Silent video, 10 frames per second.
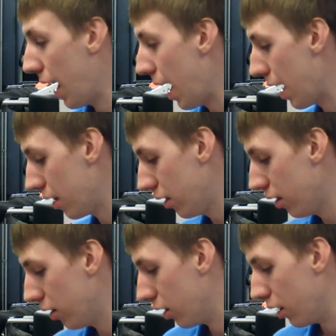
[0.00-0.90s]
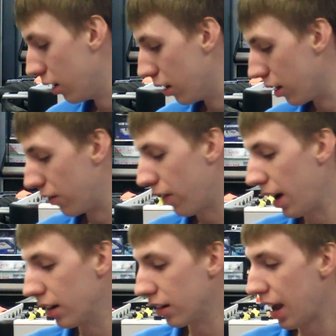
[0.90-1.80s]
And the final